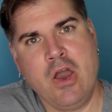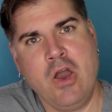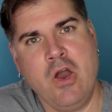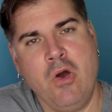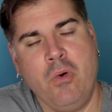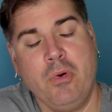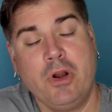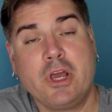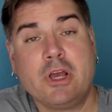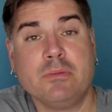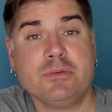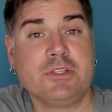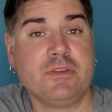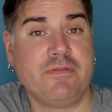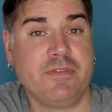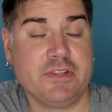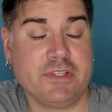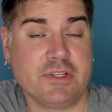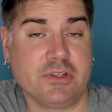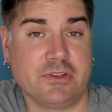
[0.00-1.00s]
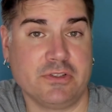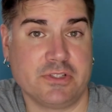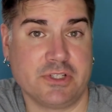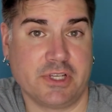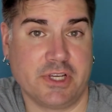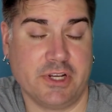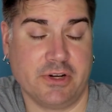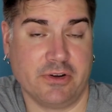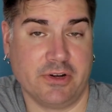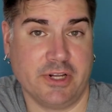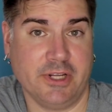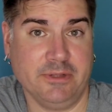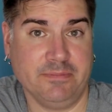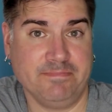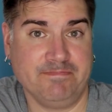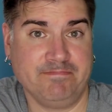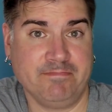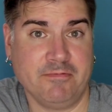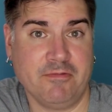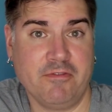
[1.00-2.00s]
When it comes to physical security,
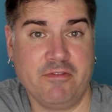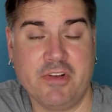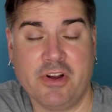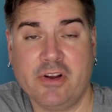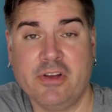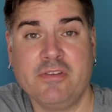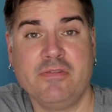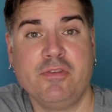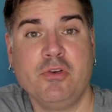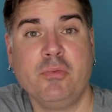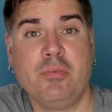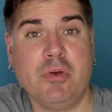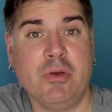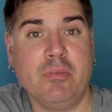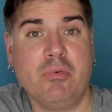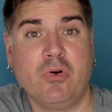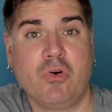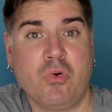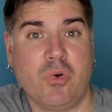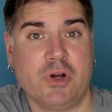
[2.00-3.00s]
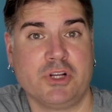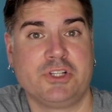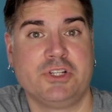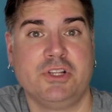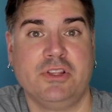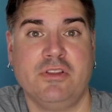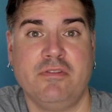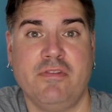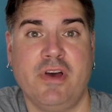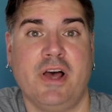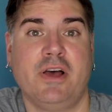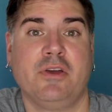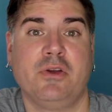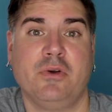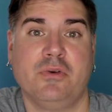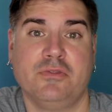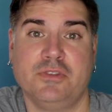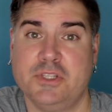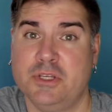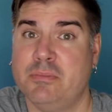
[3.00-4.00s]
very few people question the value
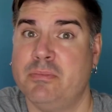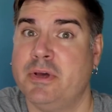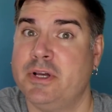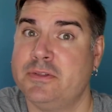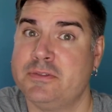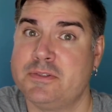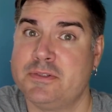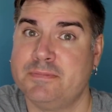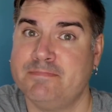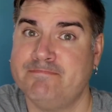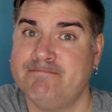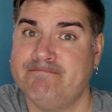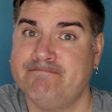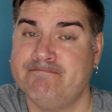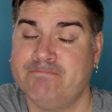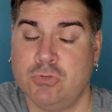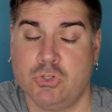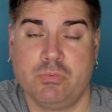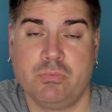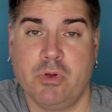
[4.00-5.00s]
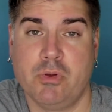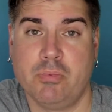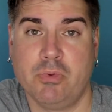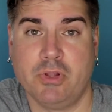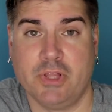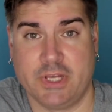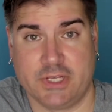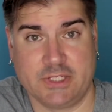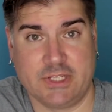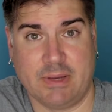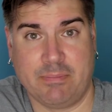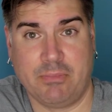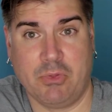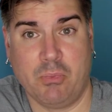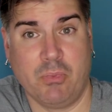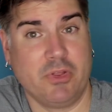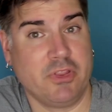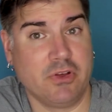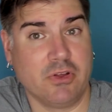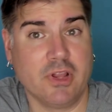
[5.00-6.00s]
of seatbelts. Most people accept them.
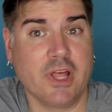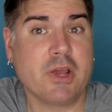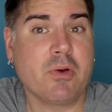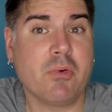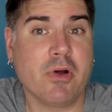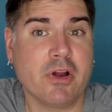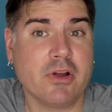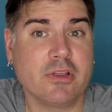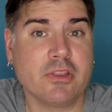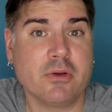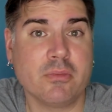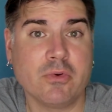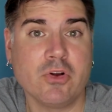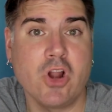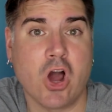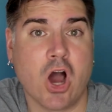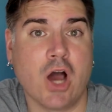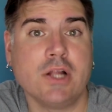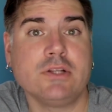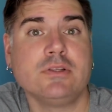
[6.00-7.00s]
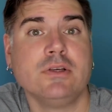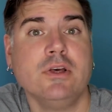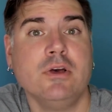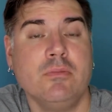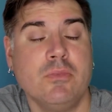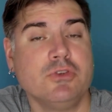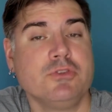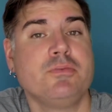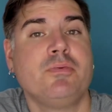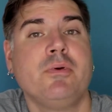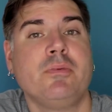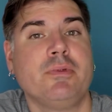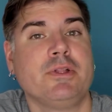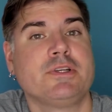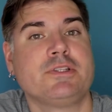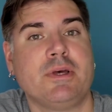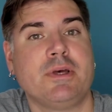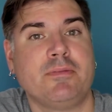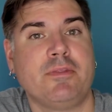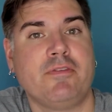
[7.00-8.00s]
Whether you like wearing them or not, most people
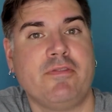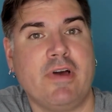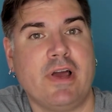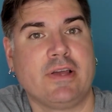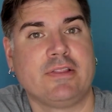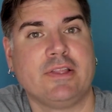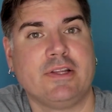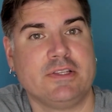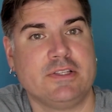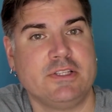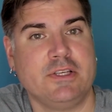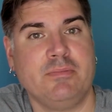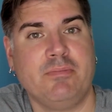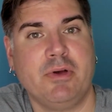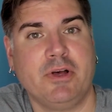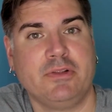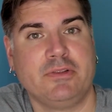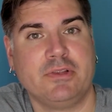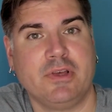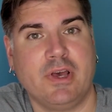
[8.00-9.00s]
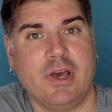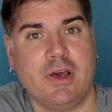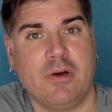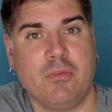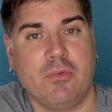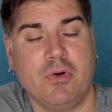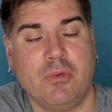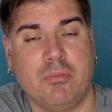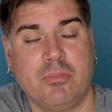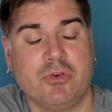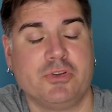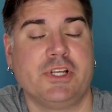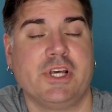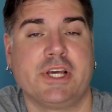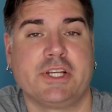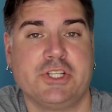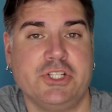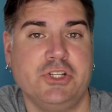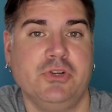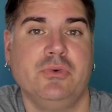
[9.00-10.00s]
accept the fact that a seatbelt will
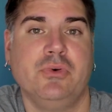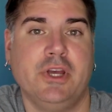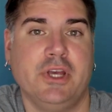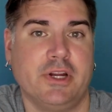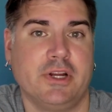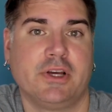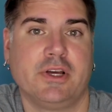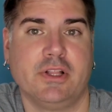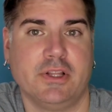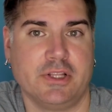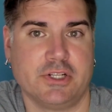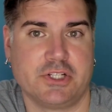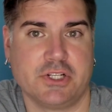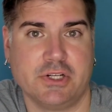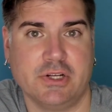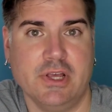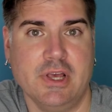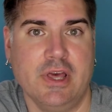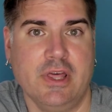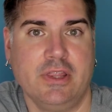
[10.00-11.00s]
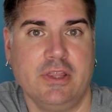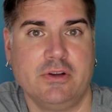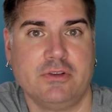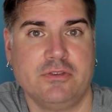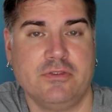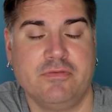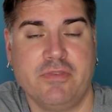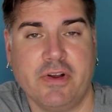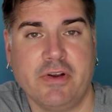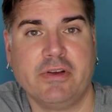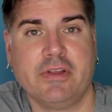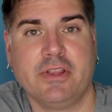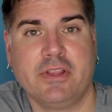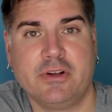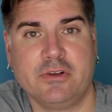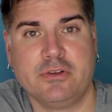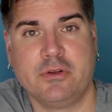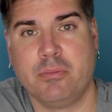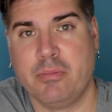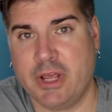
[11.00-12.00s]
protect you in a collision. There's very
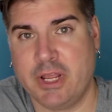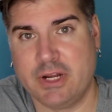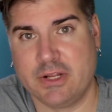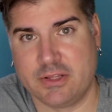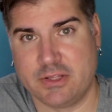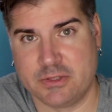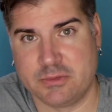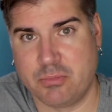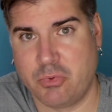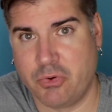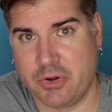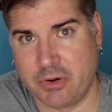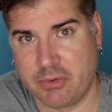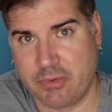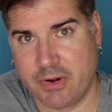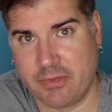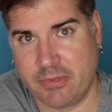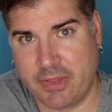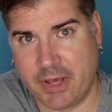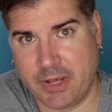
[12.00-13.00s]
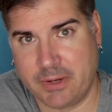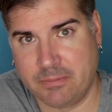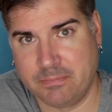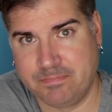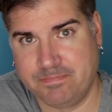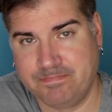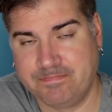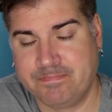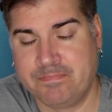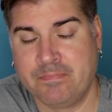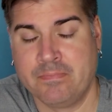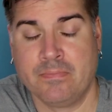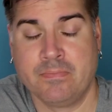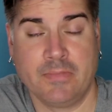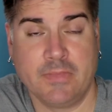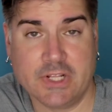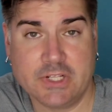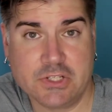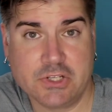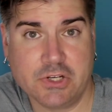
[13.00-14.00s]
little debate at this point around that.
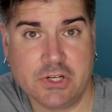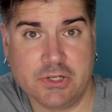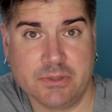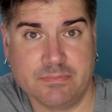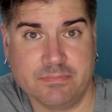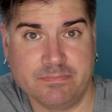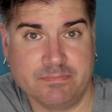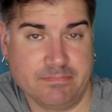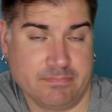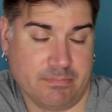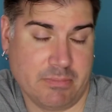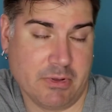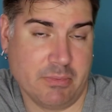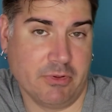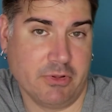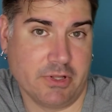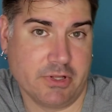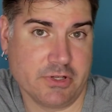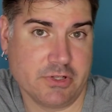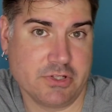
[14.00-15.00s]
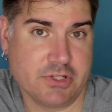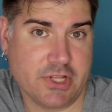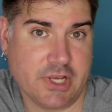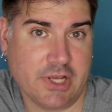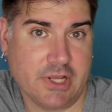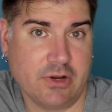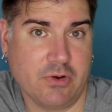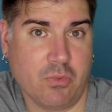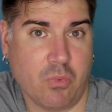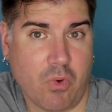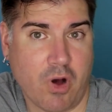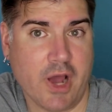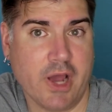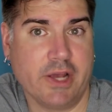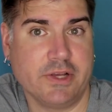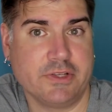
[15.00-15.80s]
That's good. People understand why a